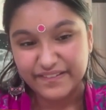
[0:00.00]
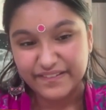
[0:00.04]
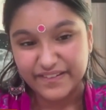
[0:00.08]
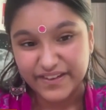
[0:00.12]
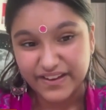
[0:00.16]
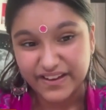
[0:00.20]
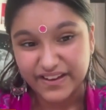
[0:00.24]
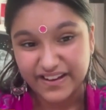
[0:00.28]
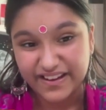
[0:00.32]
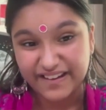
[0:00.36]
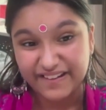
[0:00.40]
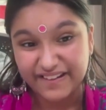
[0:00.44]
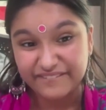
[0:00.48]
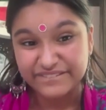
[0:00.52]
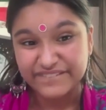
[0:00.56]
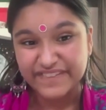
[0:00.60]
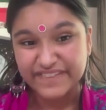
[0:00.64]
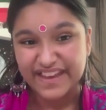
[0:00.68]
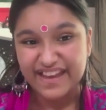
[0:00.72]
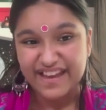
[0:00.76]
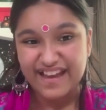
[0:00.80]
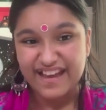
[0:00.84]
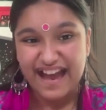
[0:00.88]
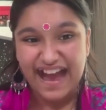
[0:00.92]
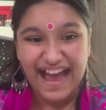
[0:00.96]
Um,
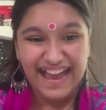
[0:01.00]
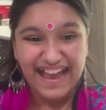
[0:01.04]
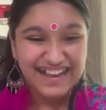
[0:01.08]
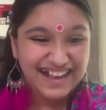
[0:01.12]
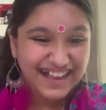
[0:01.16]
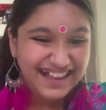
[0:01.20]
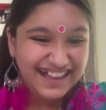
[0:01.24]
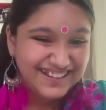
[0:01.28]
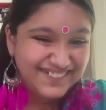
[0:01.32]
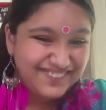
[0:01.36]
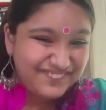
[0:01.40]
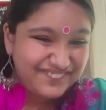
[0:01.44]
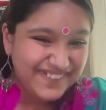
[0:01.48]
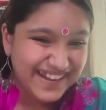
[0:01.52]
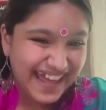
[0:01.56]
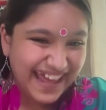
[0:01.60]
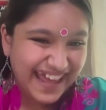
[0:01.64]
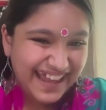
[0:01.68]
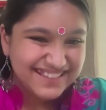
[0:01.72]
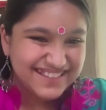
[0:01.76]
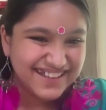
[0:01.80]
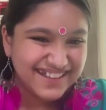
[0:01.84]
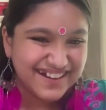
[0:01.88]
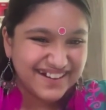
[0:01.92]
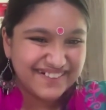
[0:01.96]
I can't
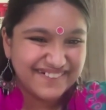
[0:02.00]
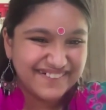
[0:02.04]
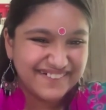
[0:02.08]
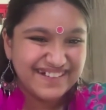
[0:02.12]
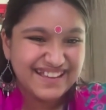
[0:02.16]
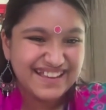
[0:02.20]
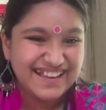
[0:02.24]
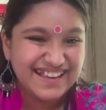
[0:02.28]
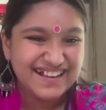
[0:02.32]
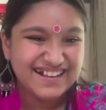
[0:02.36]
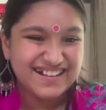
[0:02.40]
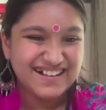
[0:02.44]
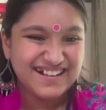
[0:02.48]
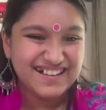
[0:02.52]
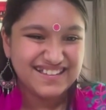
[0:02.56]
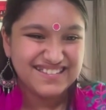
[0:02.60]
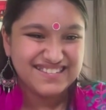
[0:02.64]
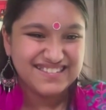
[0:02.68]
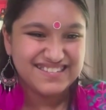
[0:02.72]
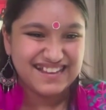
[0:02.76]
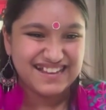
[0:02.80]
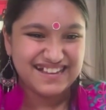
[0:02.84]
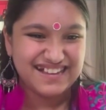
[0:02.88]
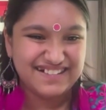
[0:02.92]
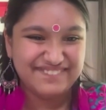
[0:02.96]
play though,
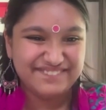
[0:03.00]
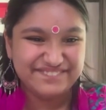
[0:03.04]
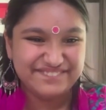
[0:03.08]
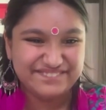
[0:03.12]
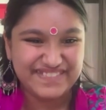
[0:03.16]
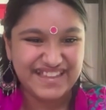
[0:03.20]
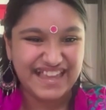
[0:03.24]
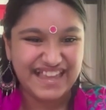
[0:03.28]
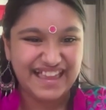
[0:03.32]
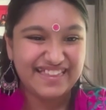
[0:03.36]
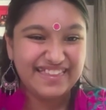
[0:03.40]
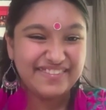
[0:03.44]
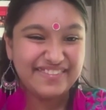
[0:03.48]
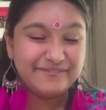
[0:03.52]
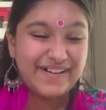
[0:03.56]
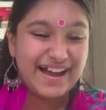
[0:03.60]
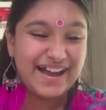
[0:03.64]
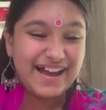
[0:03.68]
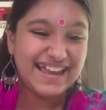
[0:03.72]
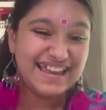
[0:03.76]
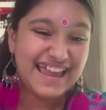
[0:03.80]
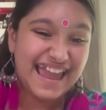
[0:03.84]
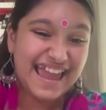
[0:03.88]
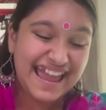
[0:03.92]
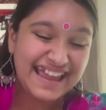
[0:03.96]
because my
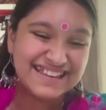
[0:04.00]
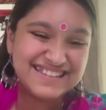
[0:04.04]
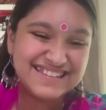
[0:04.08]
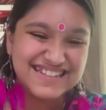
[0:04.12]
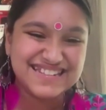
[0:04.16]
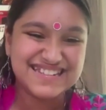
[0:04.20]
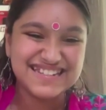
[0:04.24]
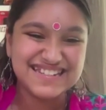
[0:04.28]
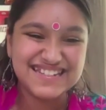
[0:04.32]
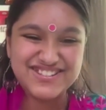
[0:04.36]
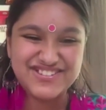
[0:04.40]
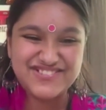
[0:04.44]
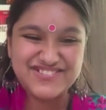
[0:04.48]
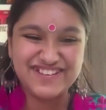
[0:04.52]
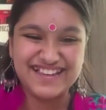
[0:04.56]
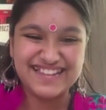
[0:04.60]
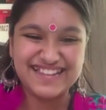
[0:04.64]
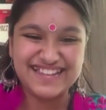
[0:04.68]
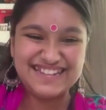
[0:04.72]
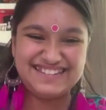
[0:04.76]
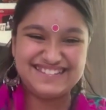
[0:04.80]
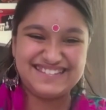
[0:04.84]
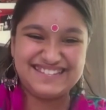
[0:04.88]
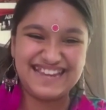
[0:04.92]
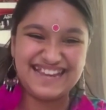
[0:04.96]
AGT
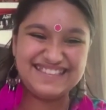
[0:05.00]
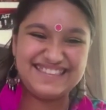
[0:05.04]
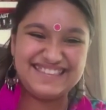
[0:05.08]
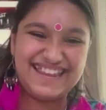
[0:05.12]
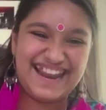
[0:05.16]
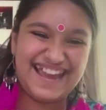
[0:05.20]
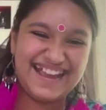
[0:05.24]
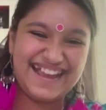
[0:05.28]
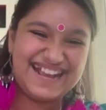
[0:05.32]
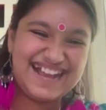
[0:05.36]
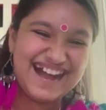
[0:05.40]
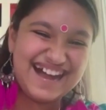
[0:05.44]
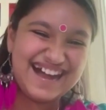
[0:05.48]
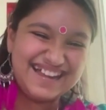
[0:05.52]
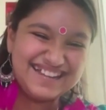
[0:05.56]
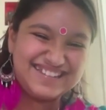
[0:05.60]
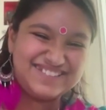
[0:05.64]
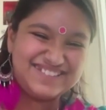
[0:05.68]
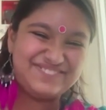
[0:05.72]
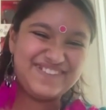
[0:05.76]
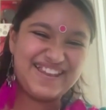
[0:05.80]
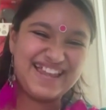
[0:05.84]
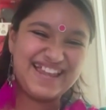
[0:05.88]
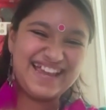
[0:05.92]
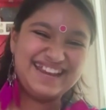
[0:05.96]
strictly said that I
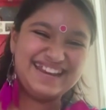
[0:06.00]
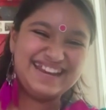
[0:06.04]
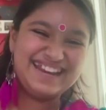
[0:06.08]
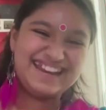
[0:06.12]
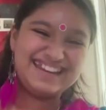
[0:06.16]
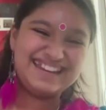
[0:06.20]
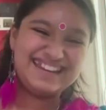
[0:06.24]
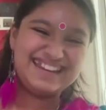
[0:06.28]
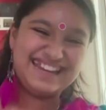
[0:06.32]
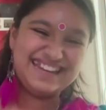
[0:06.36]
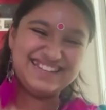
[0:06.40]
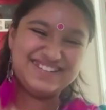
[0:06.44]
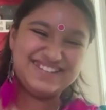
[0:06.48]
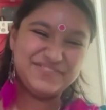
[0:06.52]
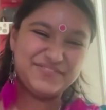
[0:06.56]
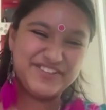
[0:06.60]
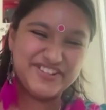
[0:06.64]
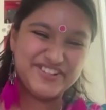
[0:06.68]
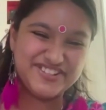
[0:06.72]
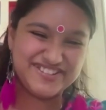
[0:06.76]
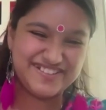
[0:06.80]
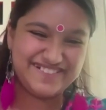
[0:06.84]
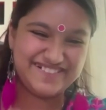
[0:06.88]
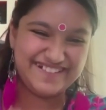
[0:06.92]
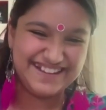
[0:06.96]
can't play in any
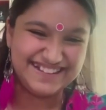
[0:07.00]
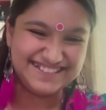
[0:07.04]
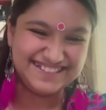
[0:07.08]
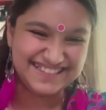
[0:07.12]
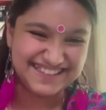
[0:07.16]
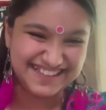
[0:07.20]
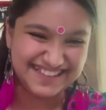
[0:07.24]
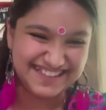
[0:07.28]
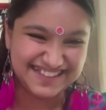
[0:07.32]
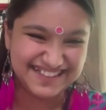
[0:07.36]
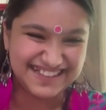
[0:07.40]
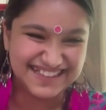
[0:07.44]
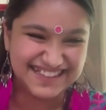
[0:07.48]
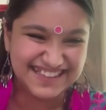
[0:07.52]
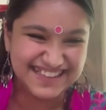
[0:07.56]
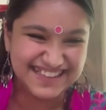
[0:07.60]
interviews or anything.